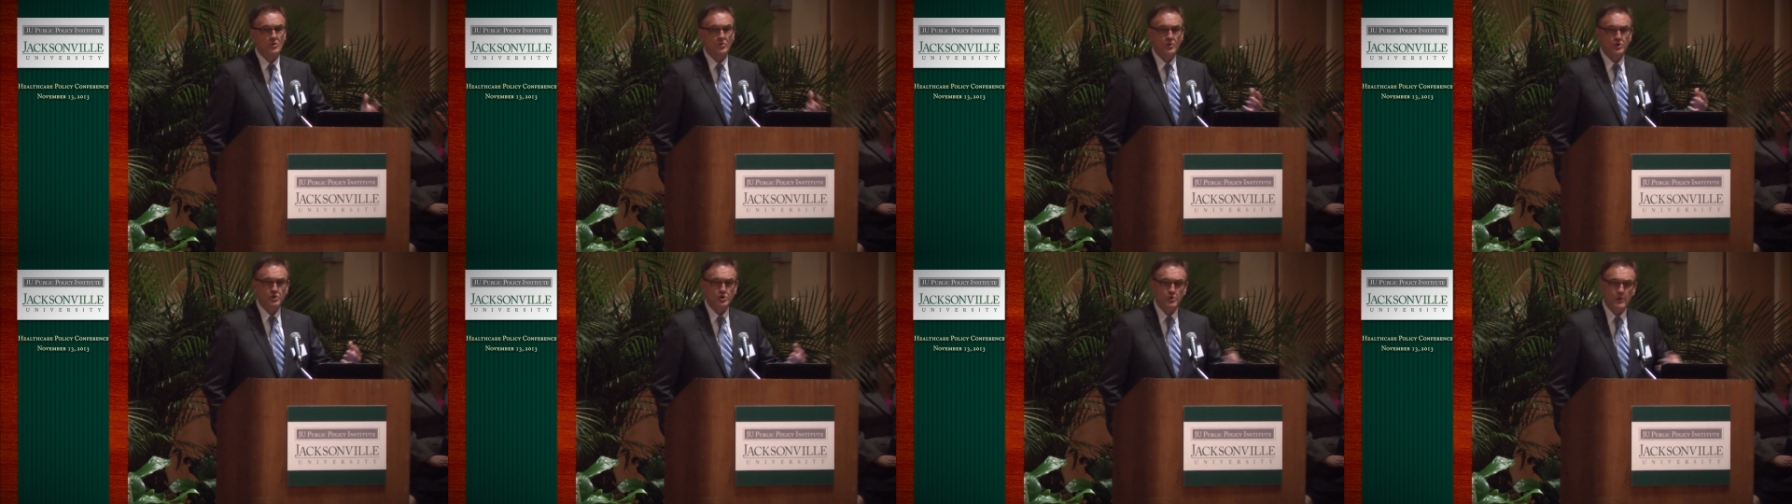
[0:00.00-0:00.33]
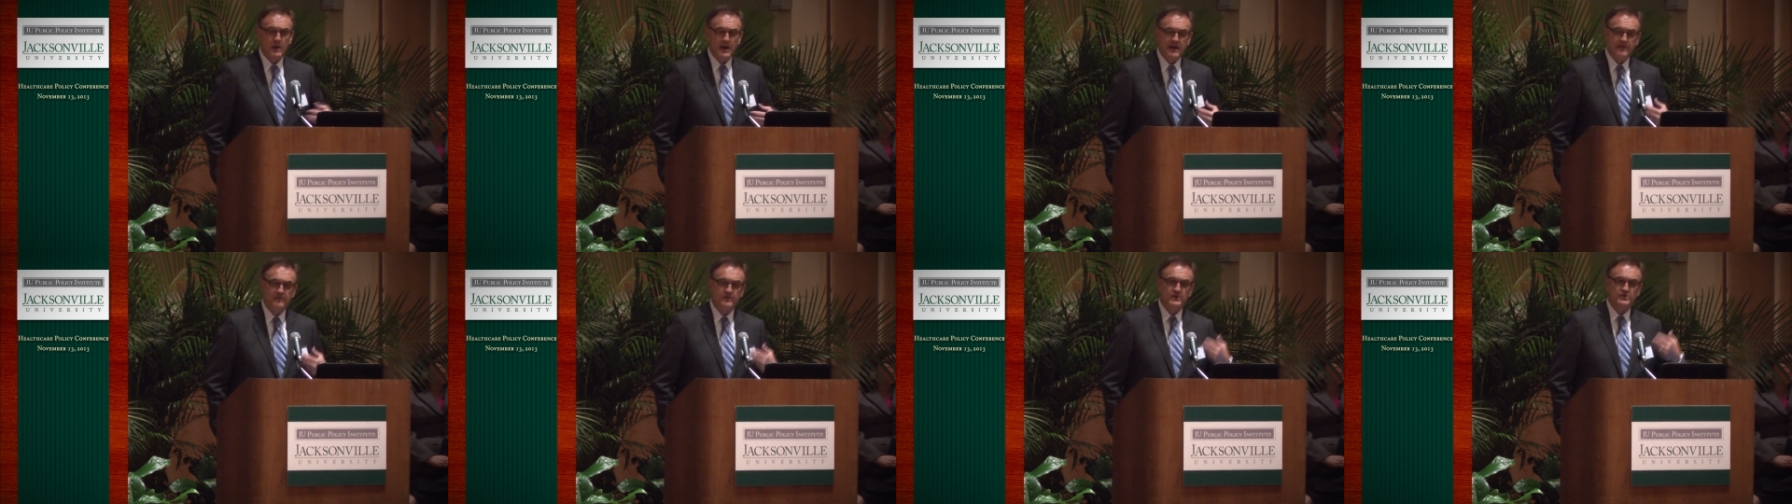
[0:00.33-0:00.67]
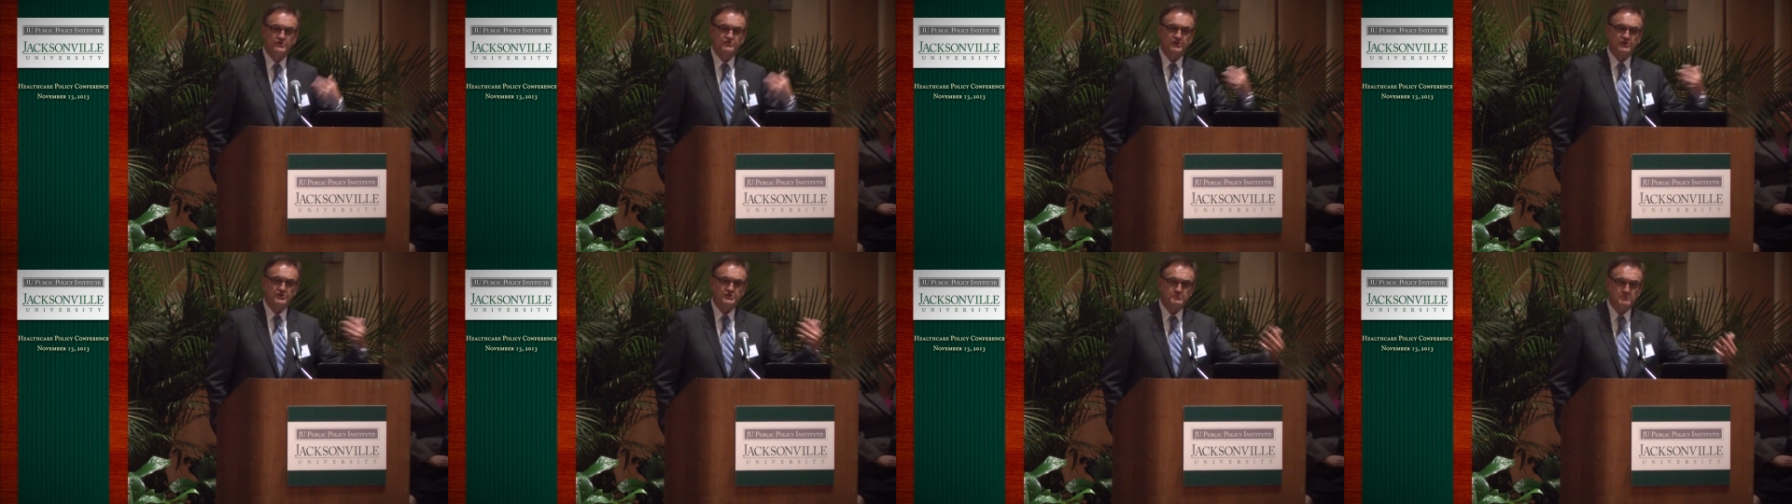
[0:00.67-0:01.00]
When you had
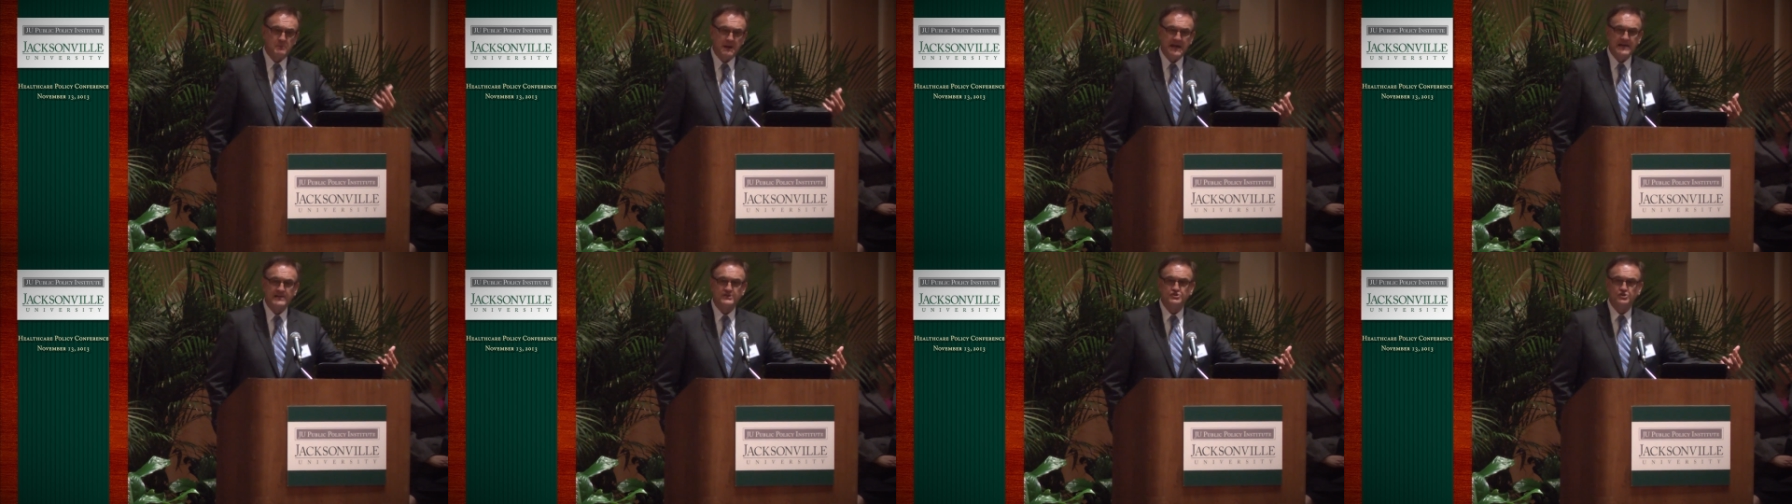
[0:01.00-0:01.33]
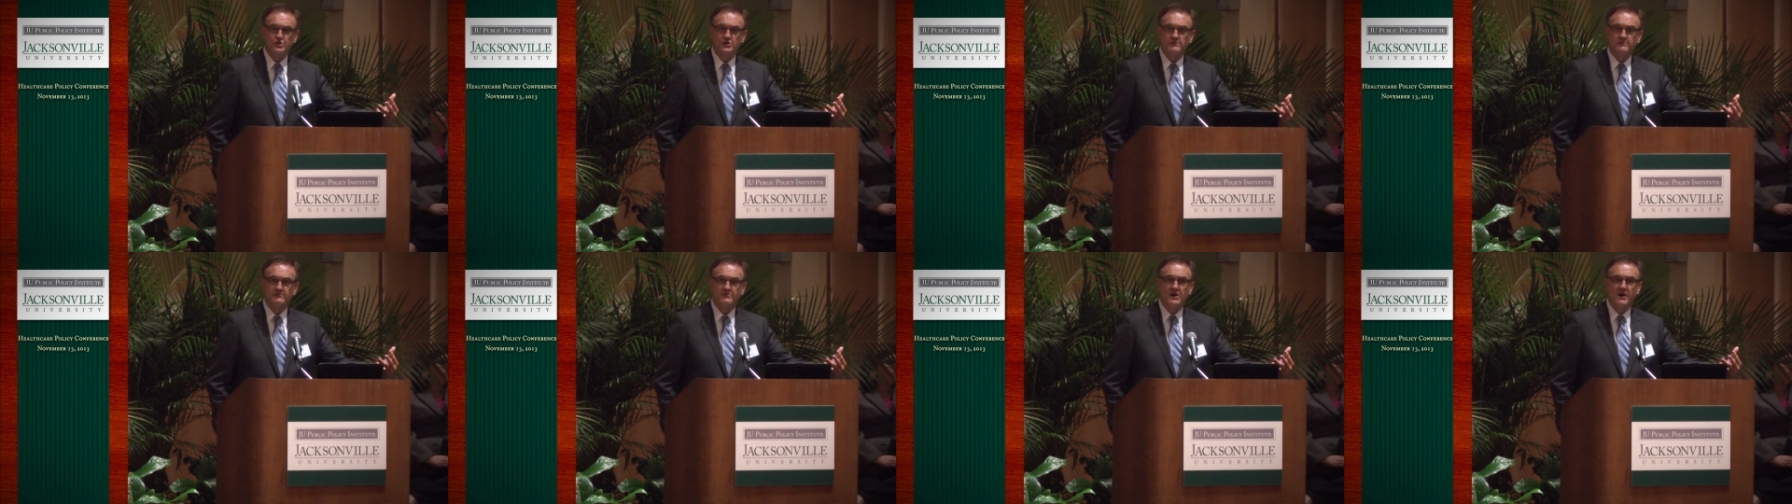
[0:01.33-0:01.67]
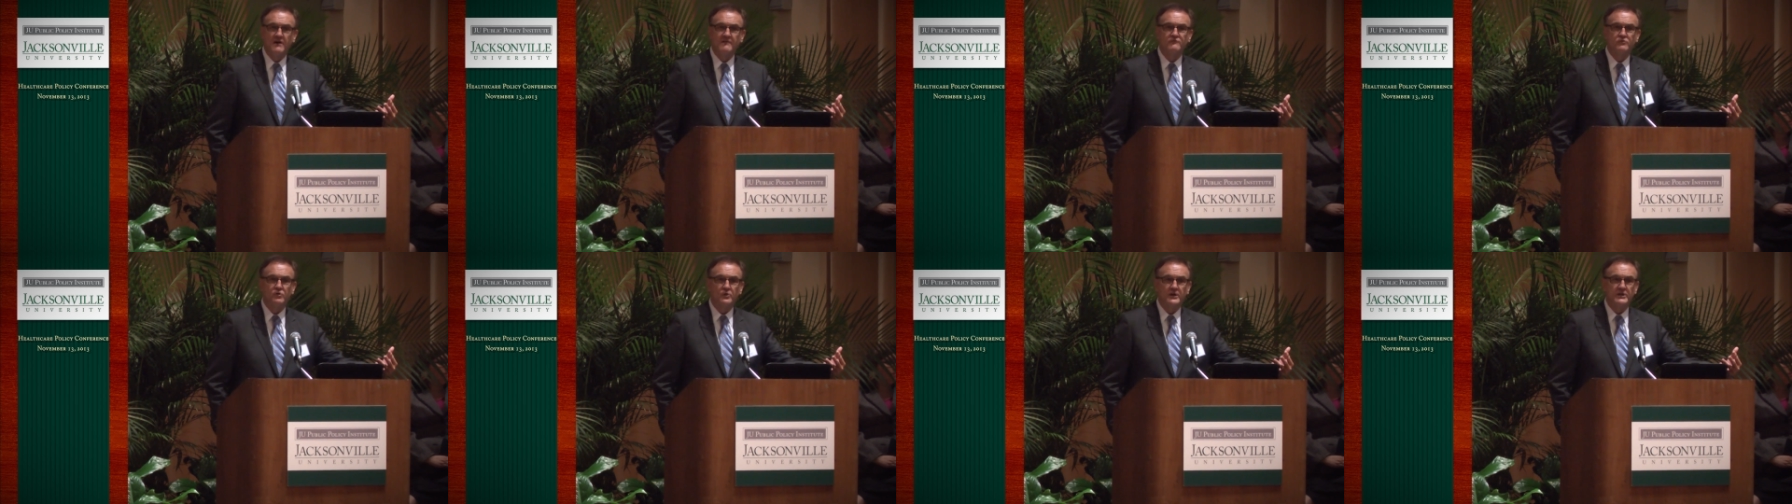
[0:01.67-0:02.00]
this expansion of
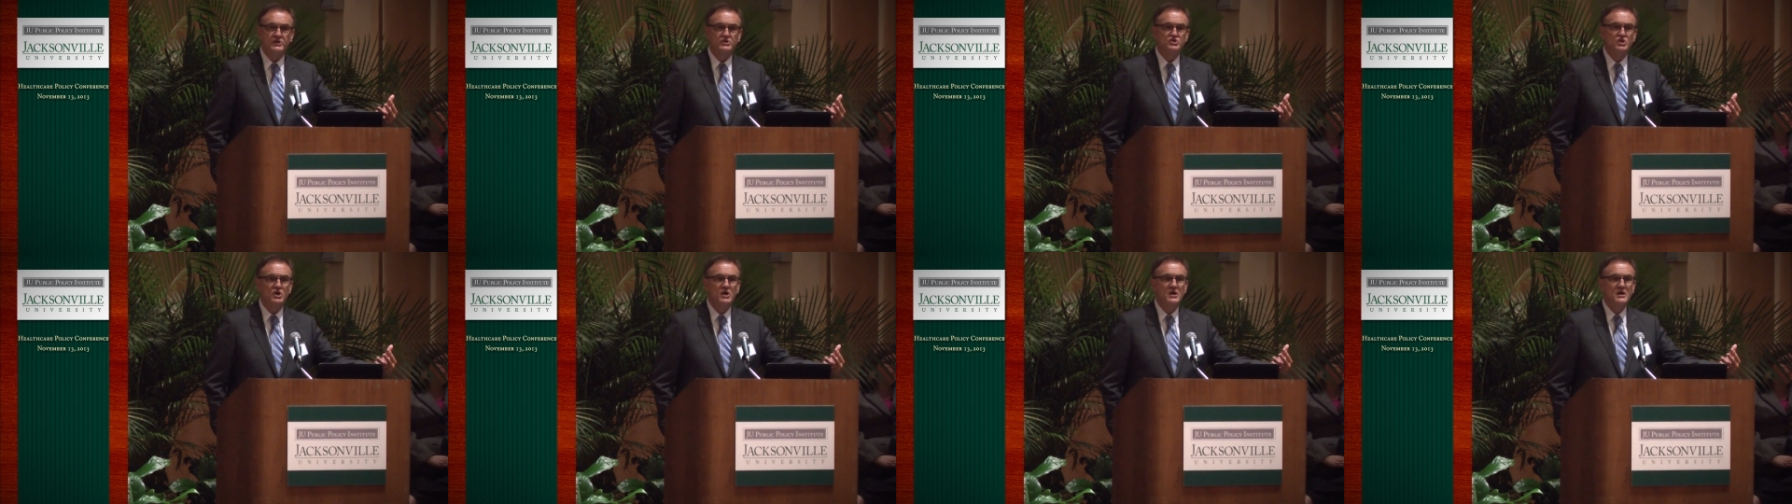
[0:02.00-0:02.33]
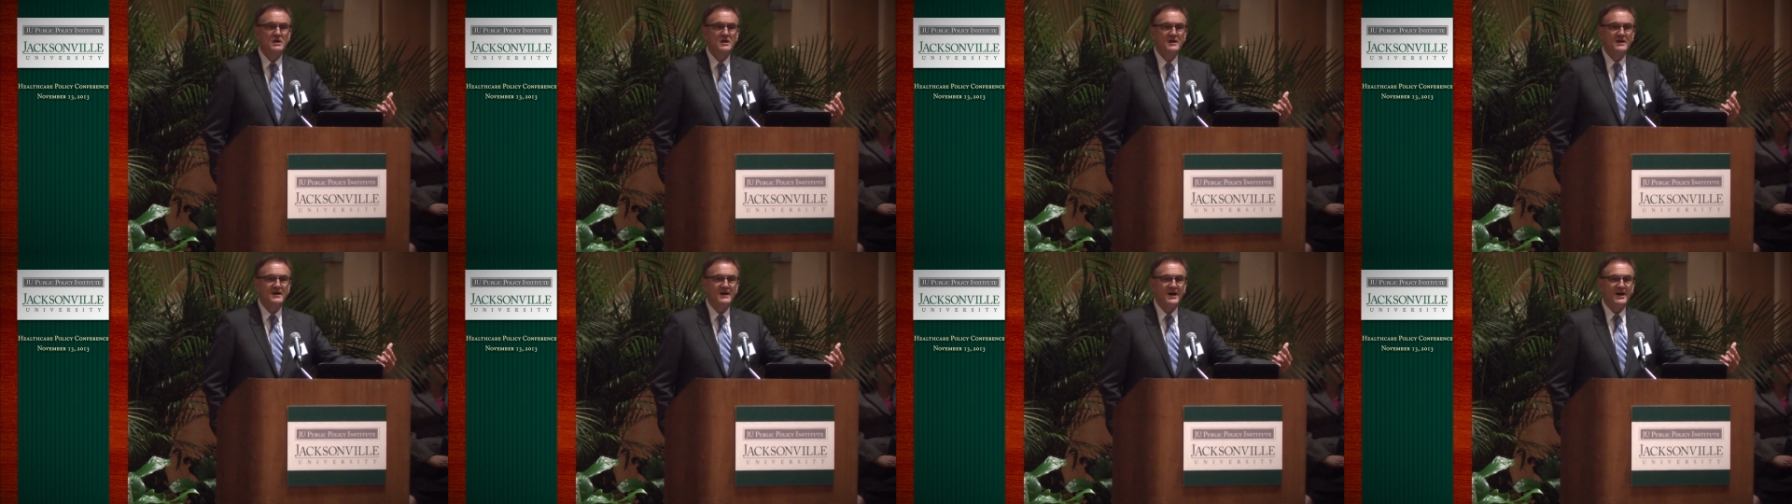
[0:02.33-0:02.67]
coverage,